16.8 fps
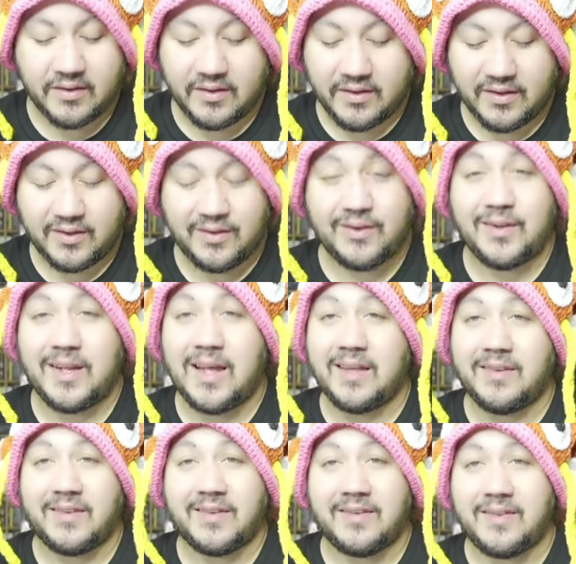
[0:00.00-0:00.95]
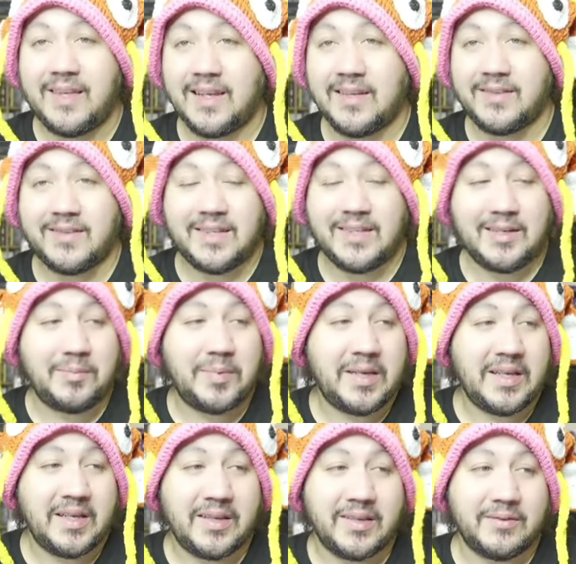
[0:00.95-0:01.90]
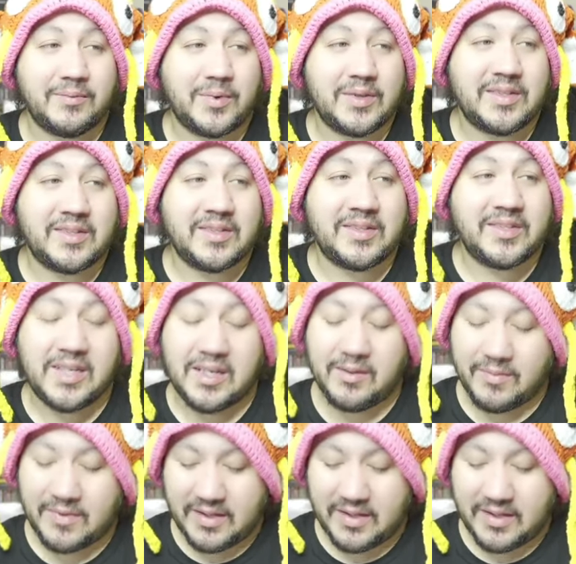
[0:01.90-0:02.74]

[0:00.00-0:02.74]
take a sneak peek, because once it's shipped,